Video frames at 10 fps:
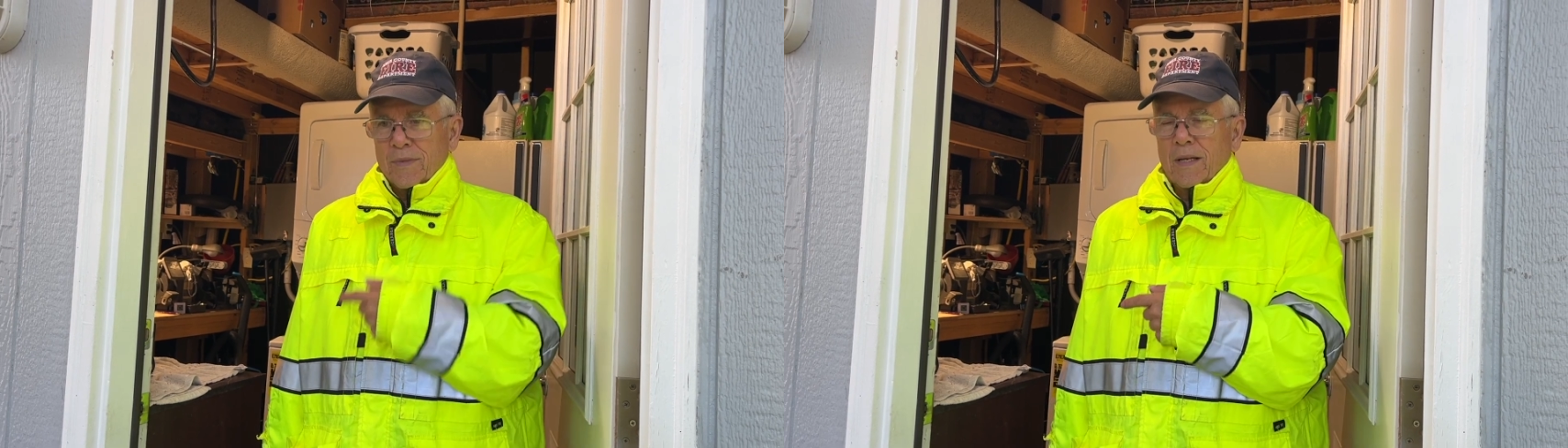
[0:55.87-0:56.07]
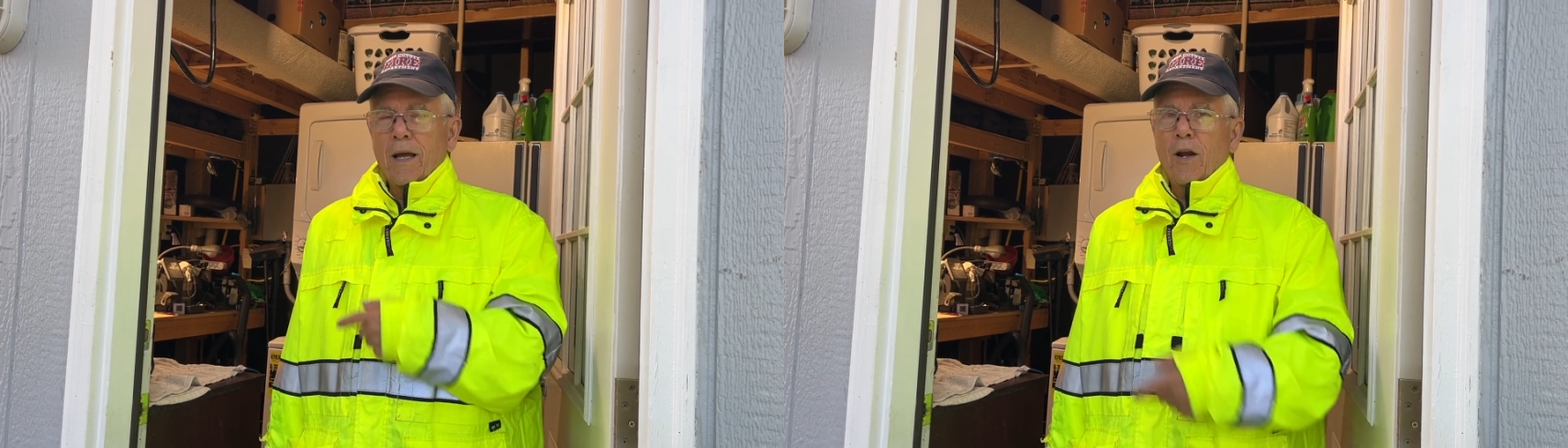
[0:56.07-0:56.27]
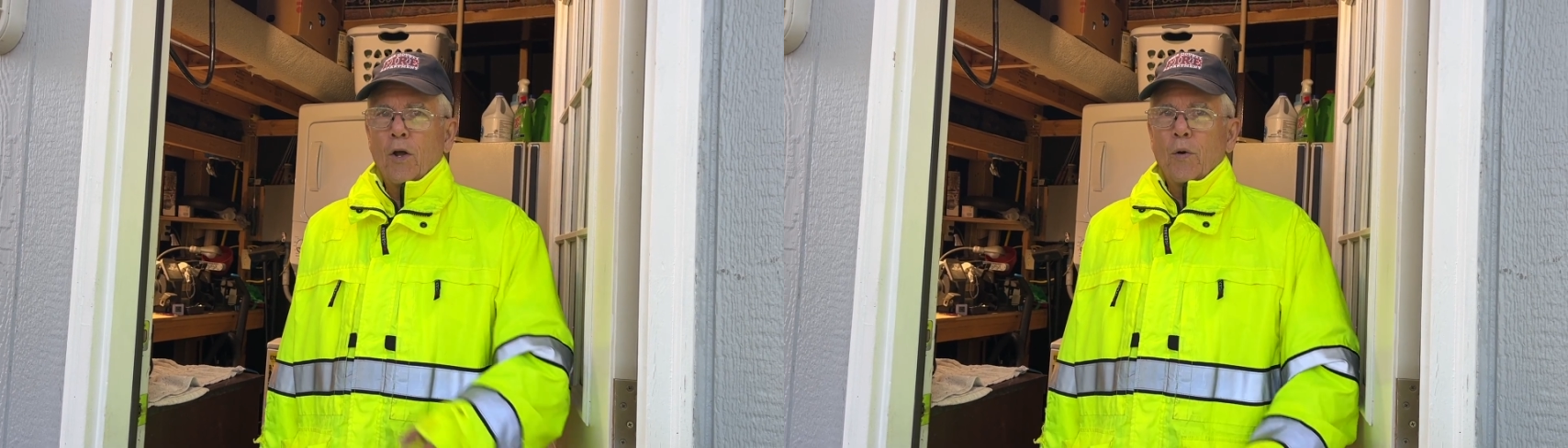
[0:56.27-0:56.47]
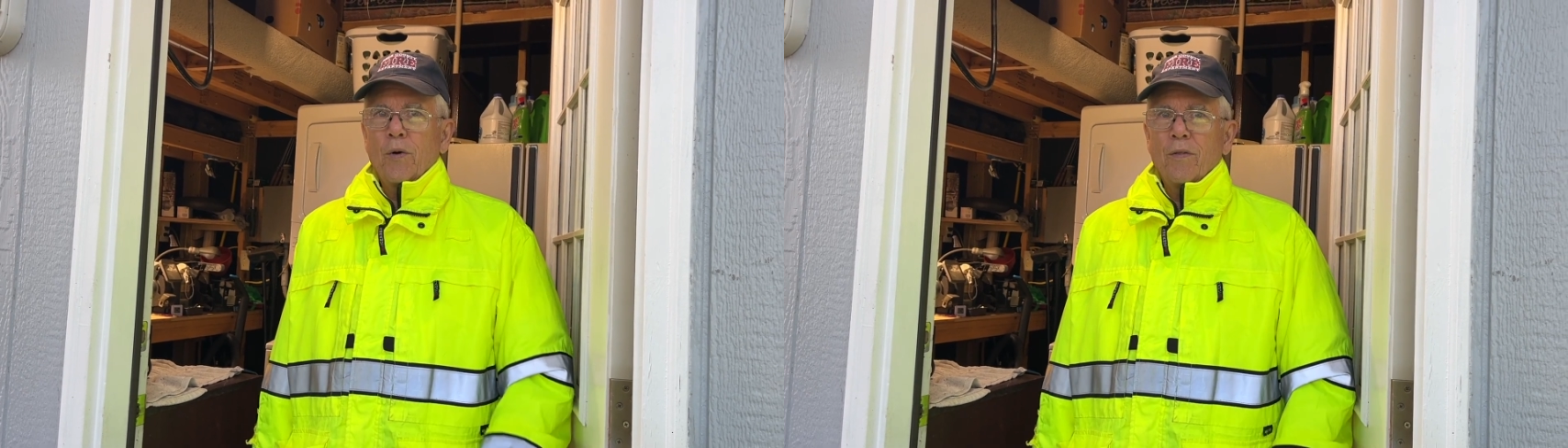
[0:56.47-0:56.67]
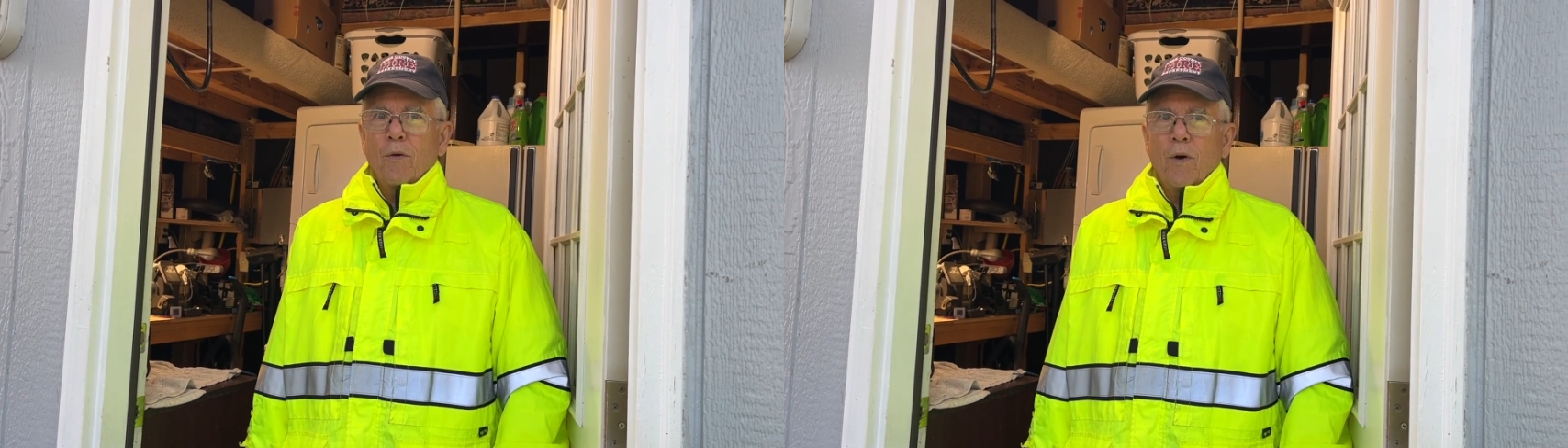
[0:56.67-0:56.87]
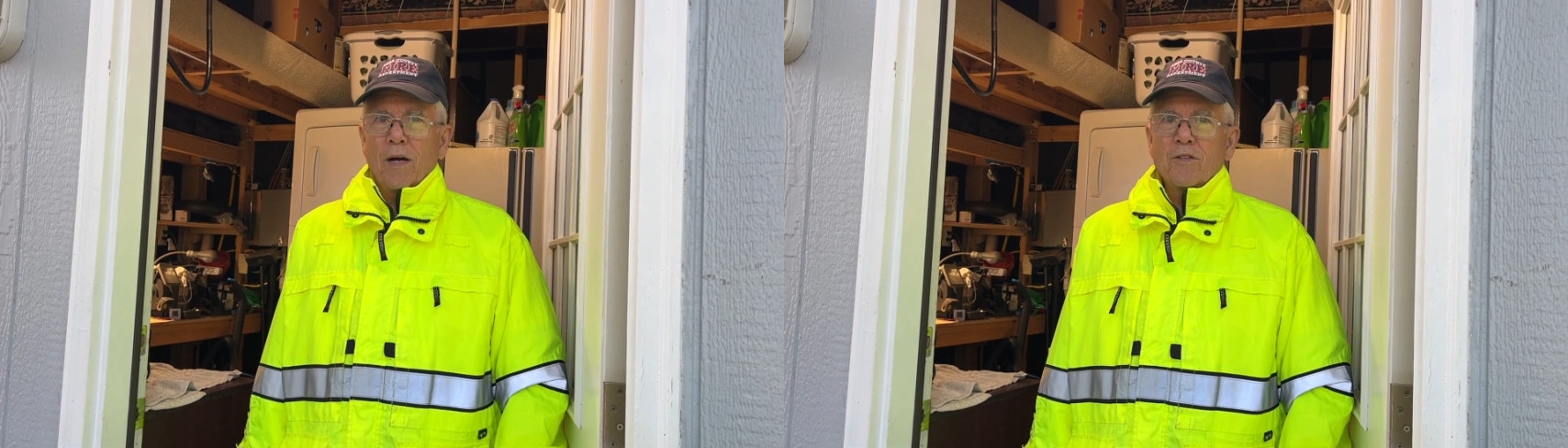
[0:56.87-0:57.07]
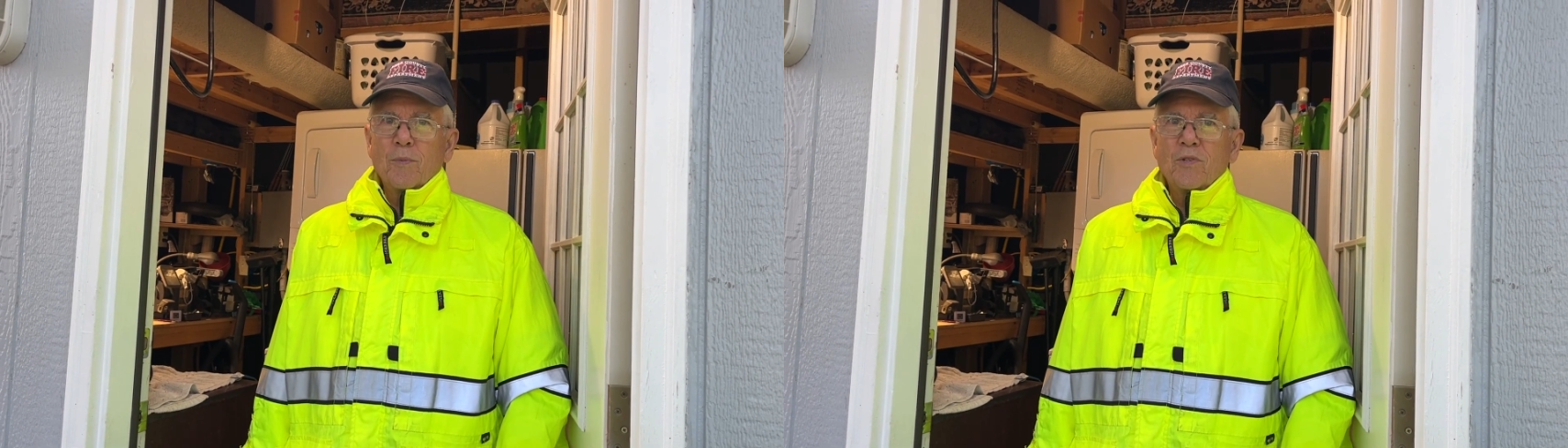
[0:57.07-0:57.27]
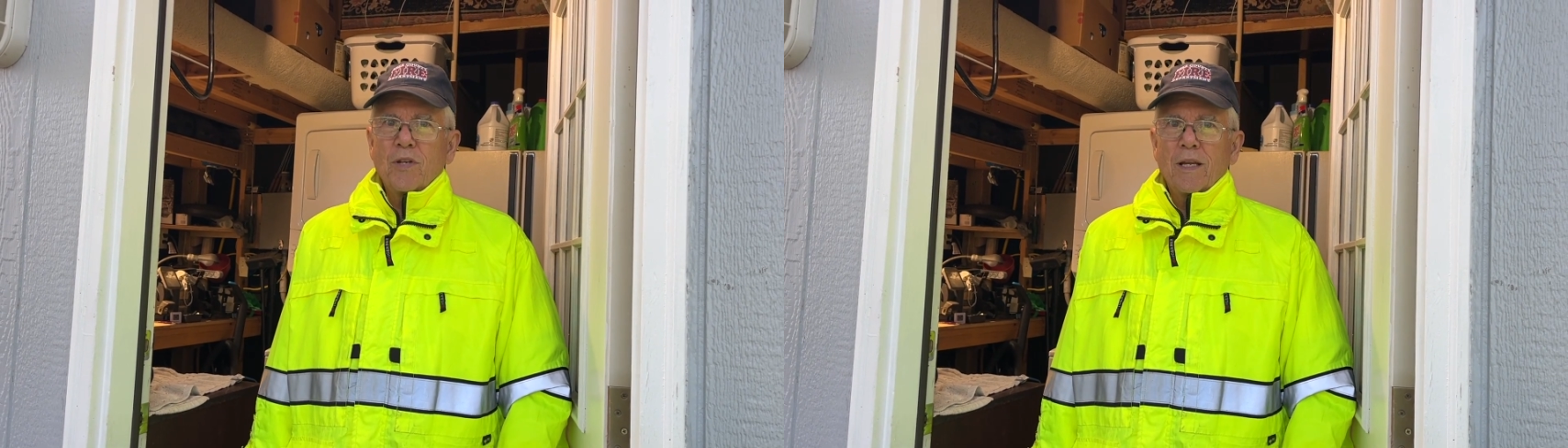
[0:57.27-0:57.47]
Got to load in the washing
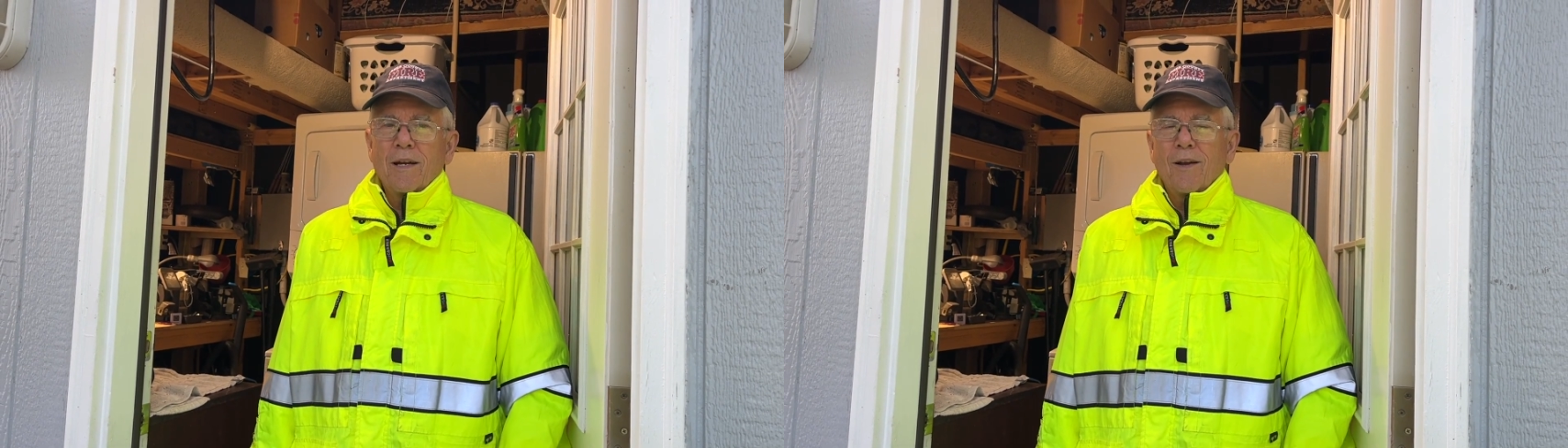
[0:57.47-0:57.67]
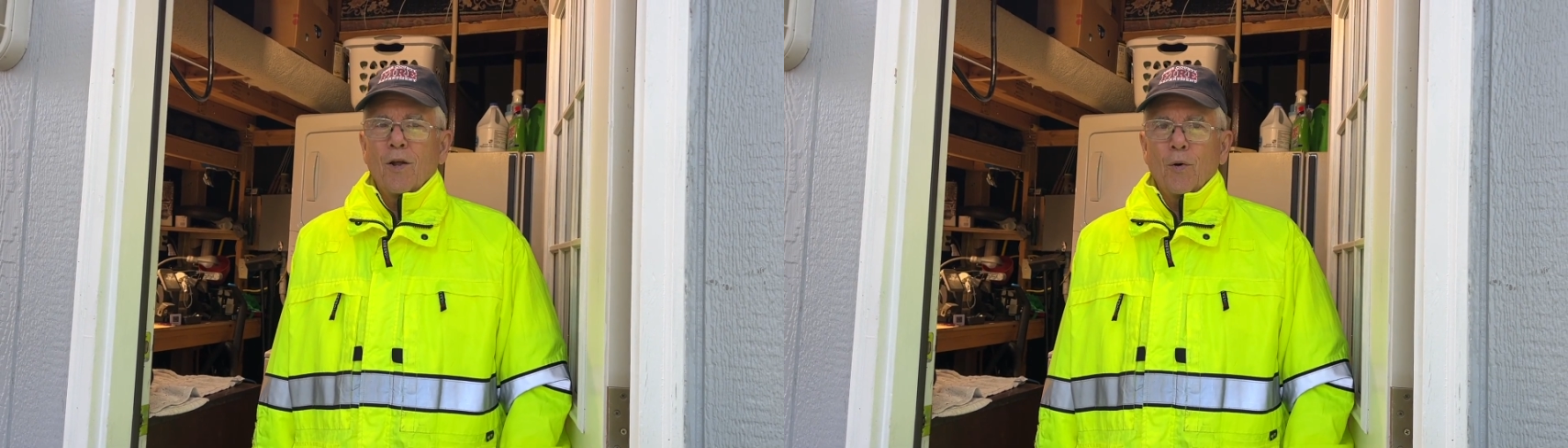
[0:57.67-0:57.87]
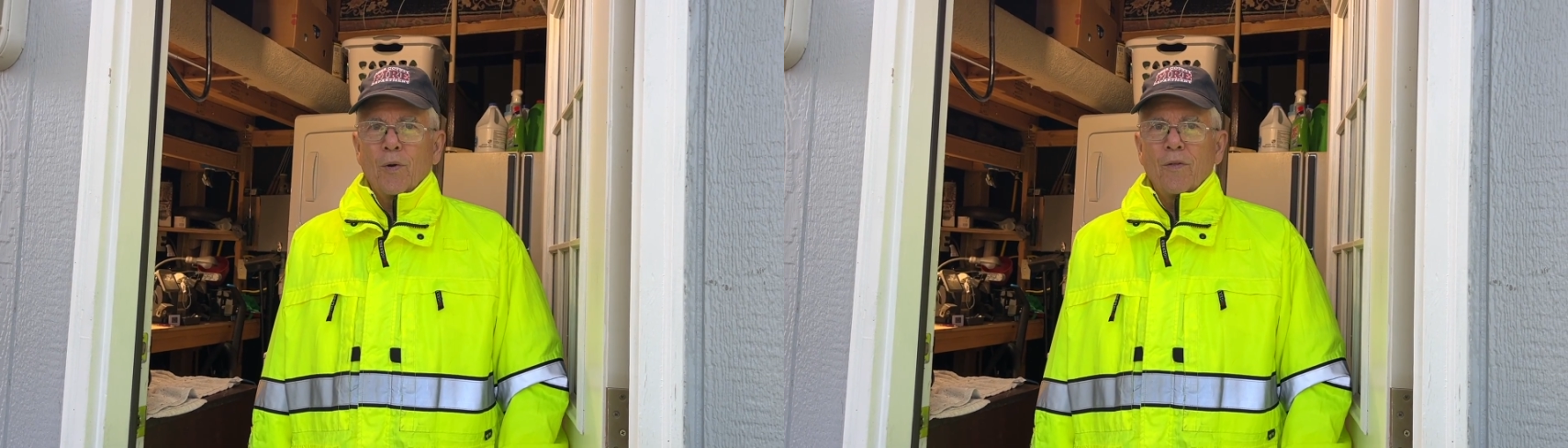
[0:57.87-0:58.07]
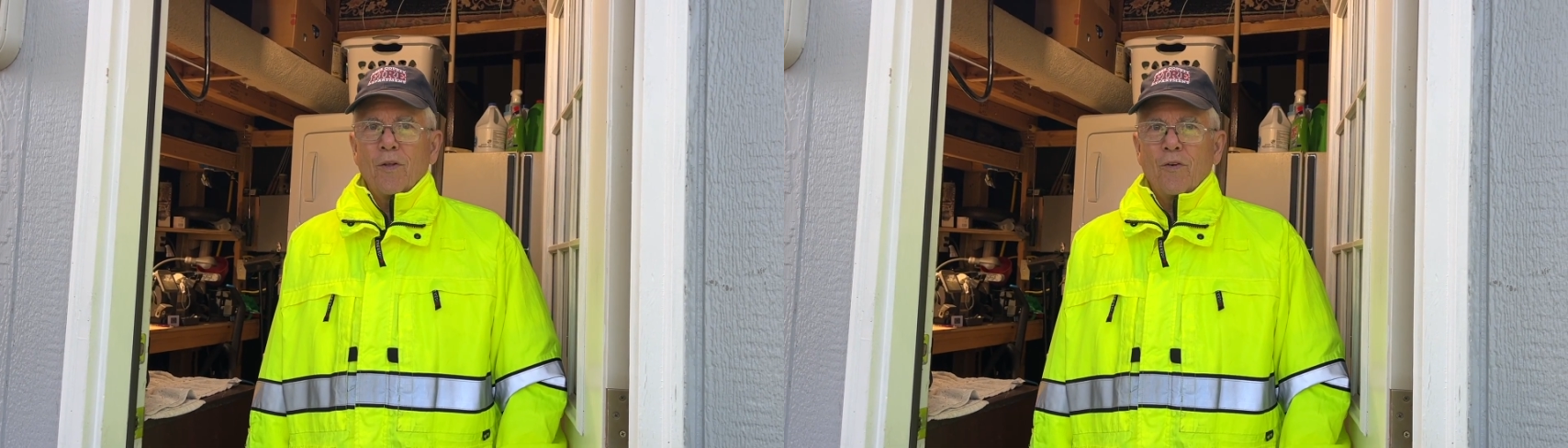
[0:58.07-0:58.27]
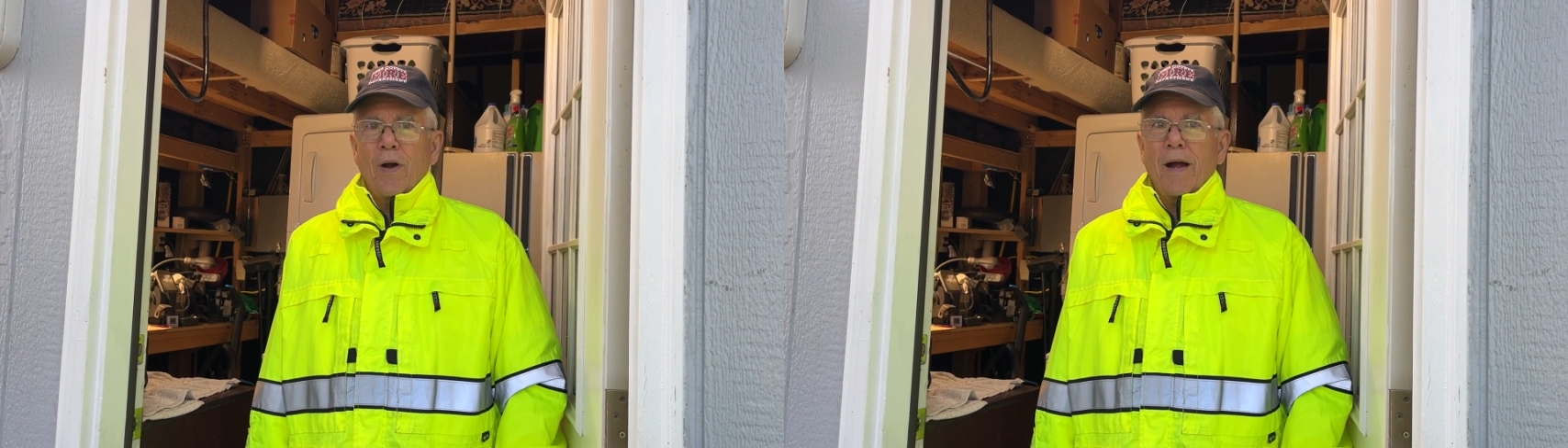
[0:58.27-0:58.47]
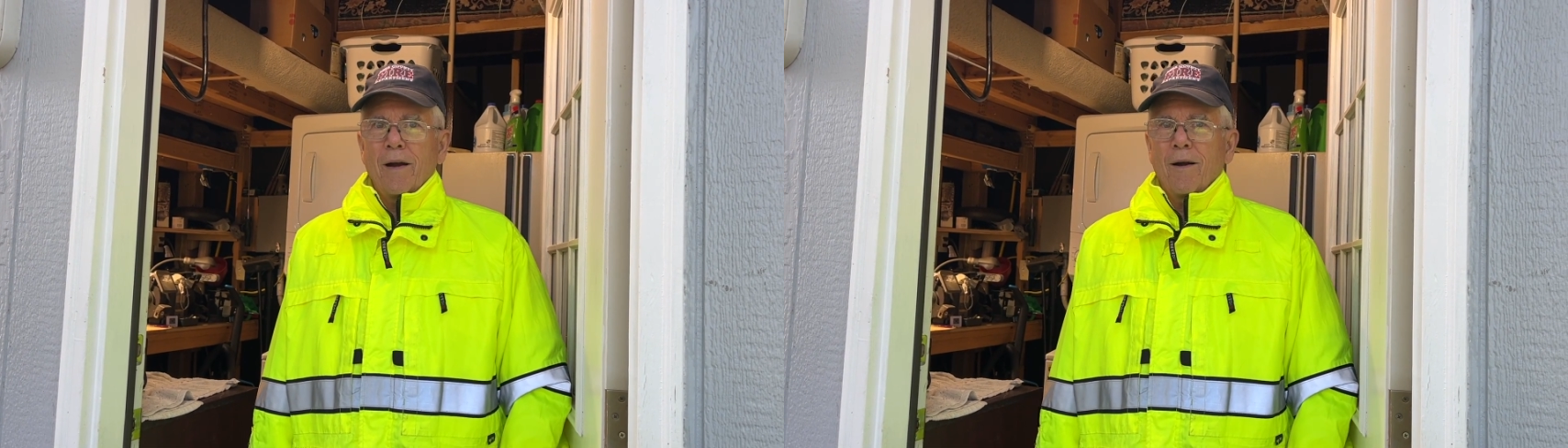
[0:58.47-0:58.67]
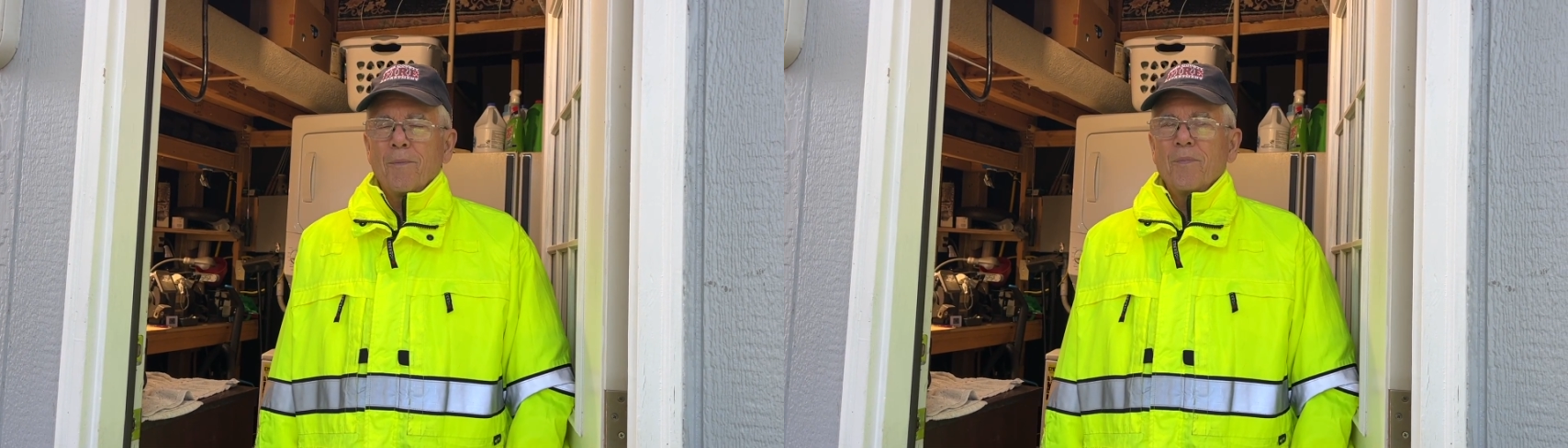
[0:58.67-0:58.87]
machine and load in the dryer.